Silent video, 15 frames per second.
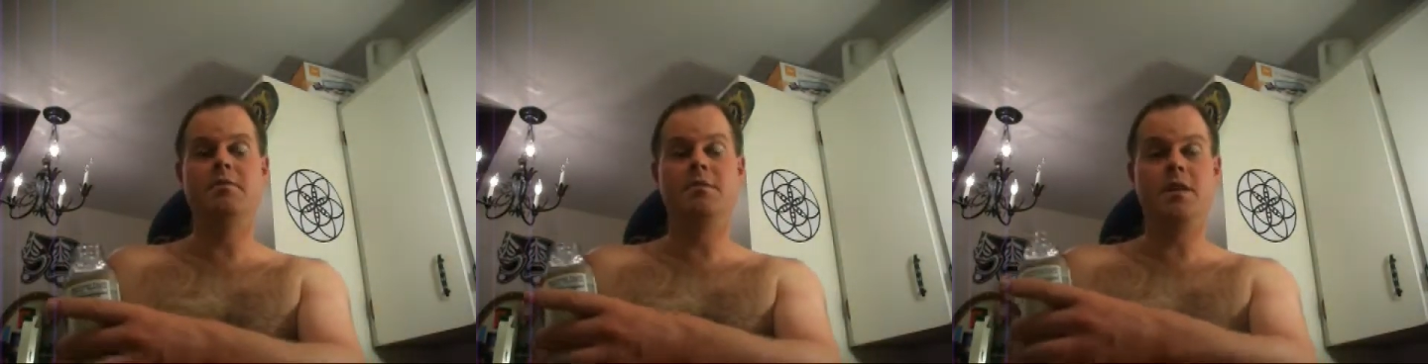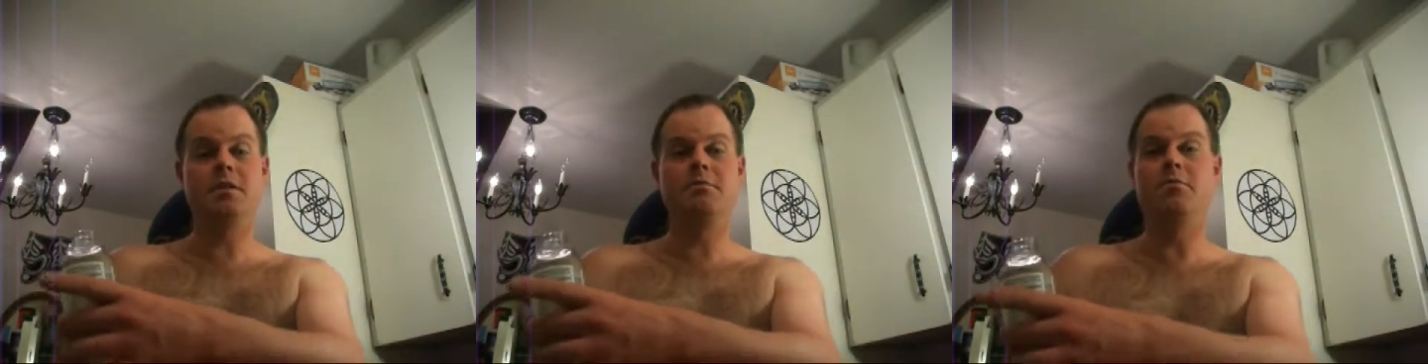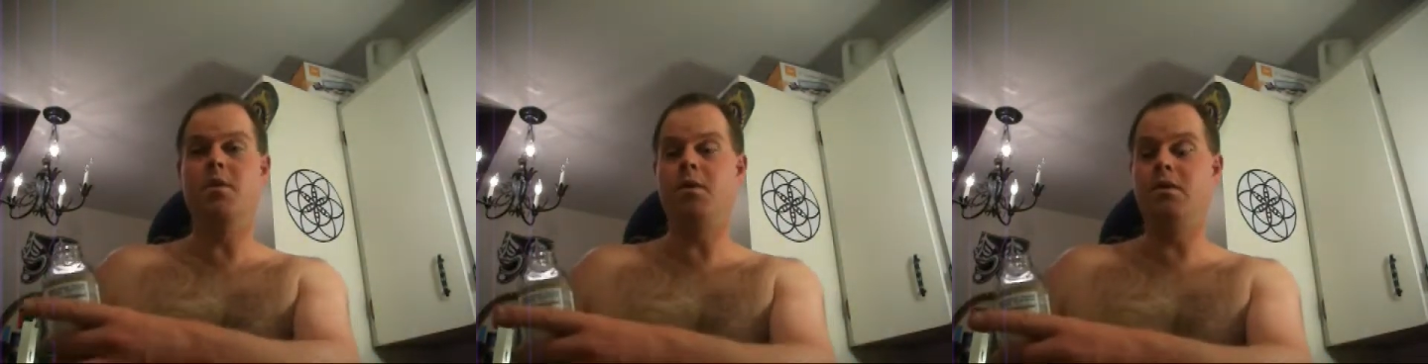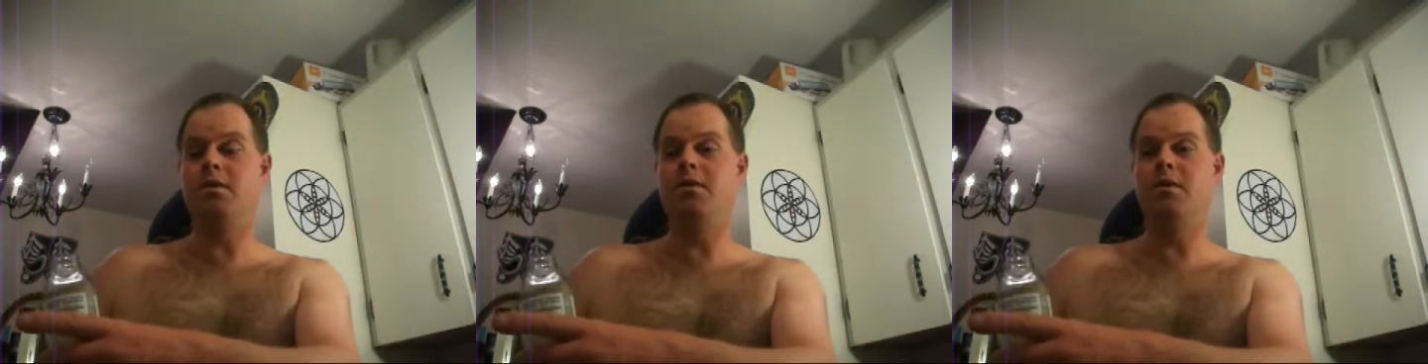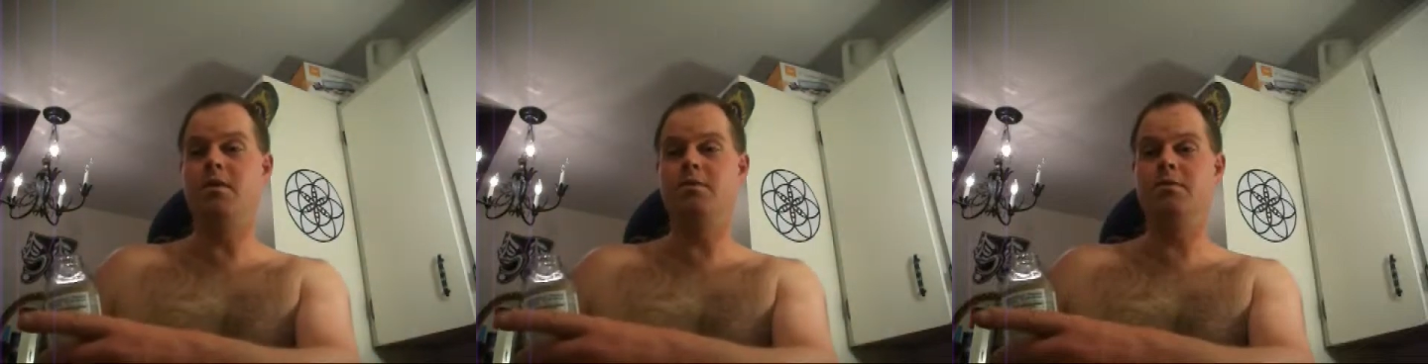flush more
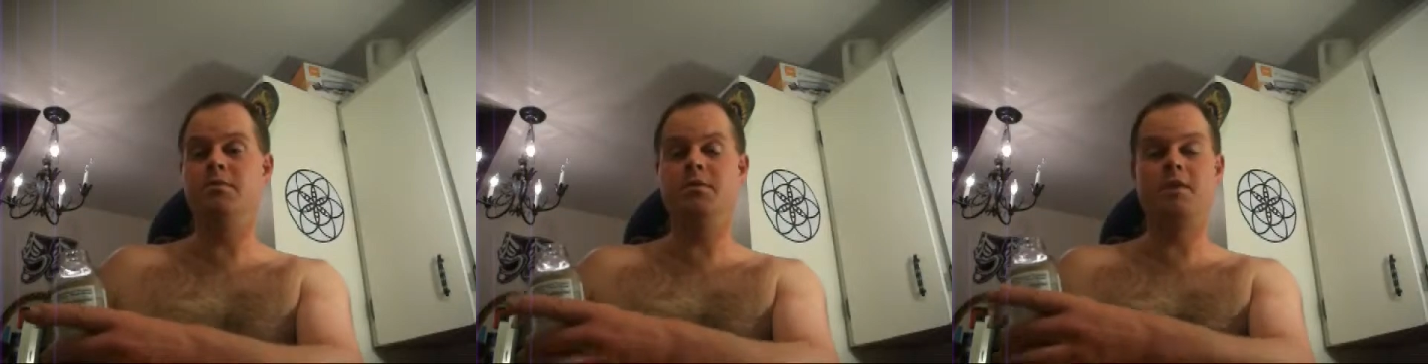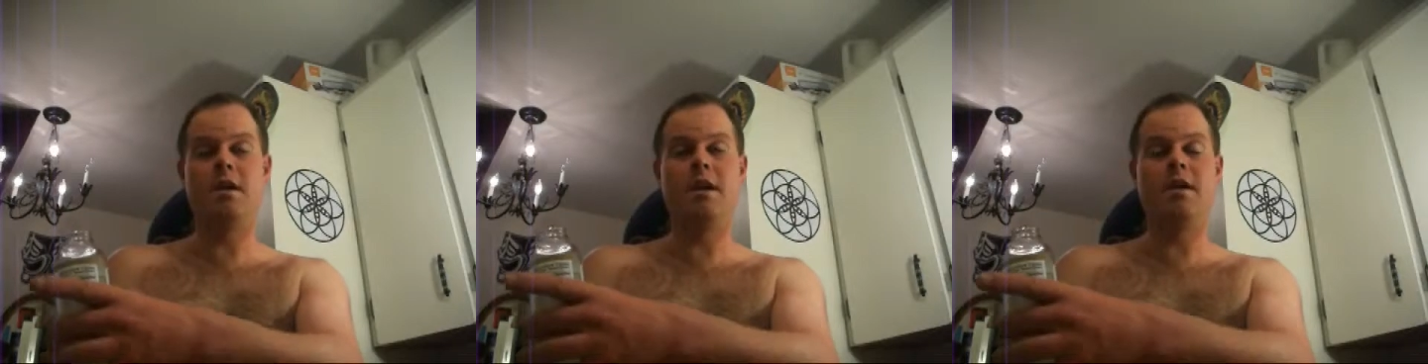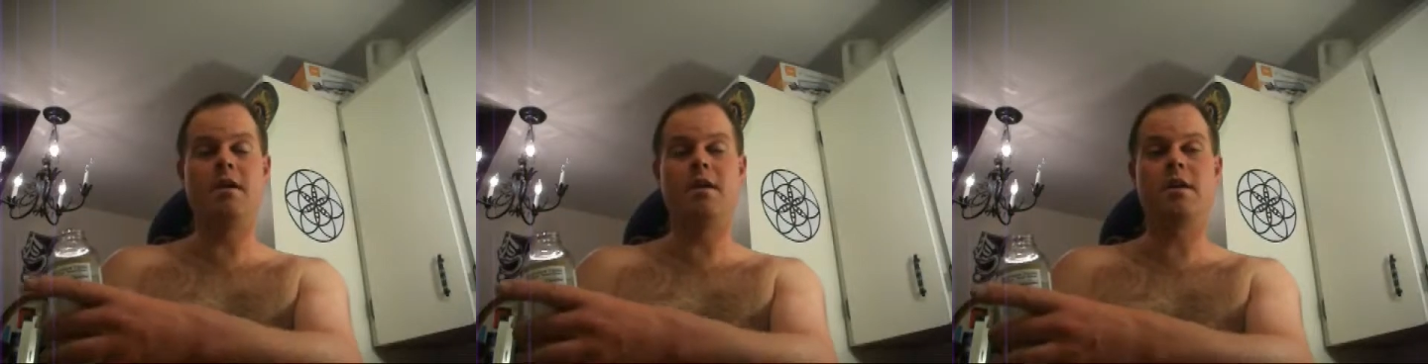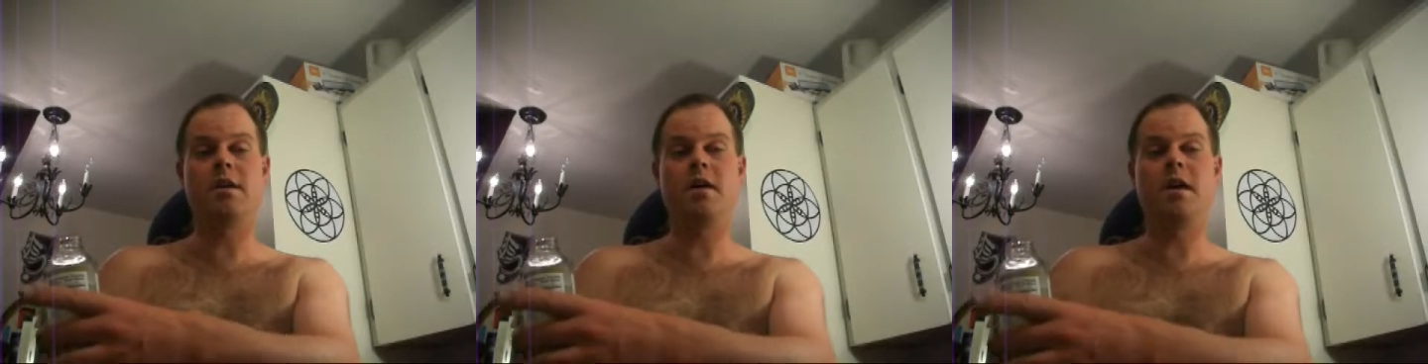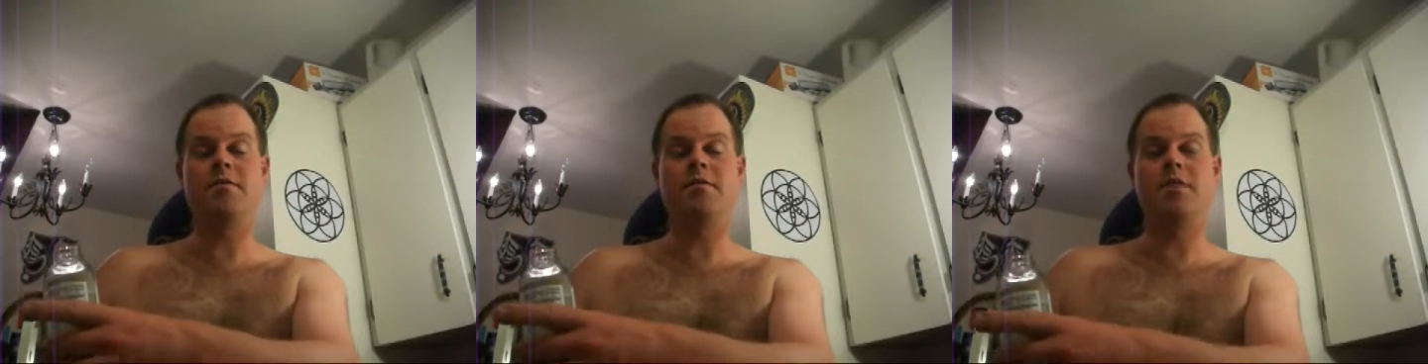stones with the
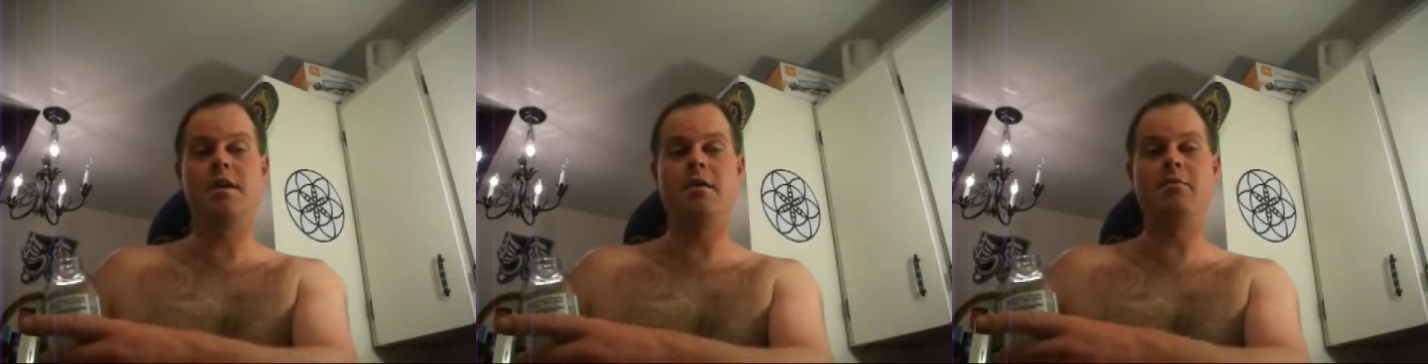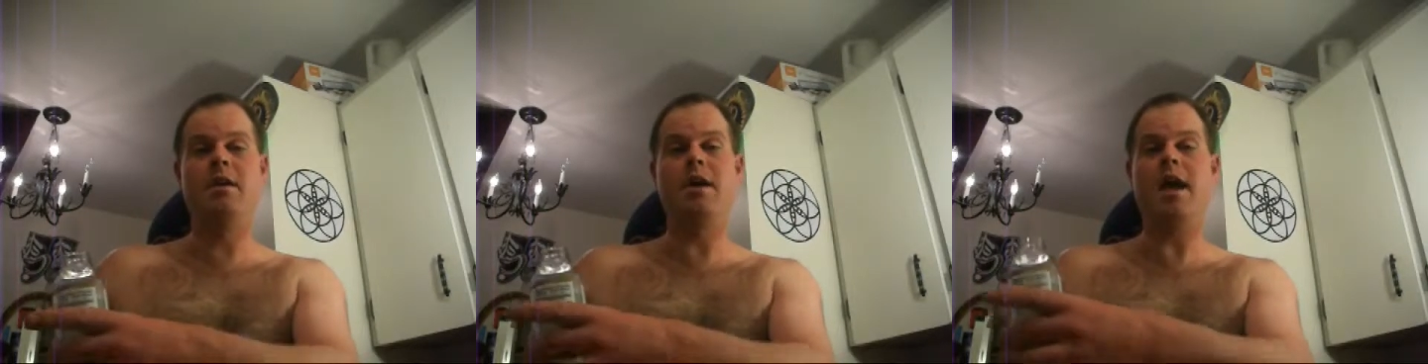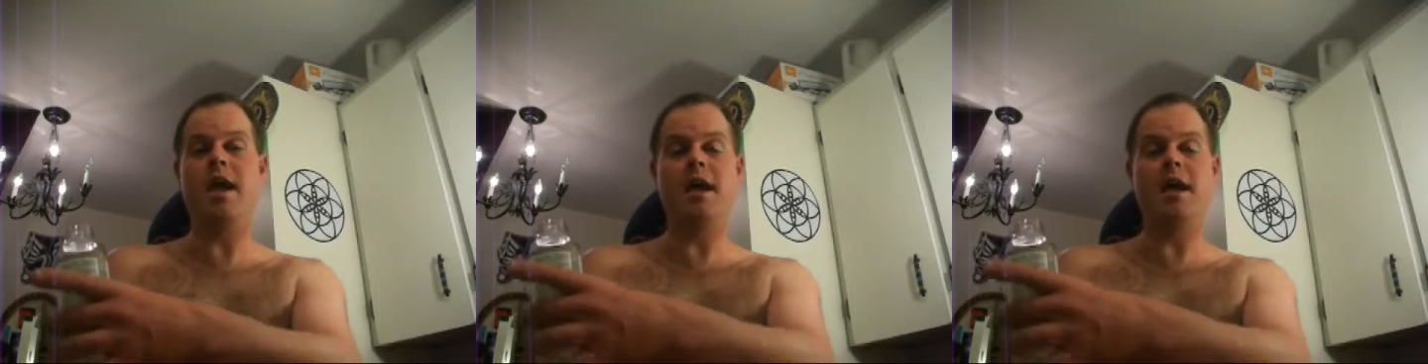coffee enema,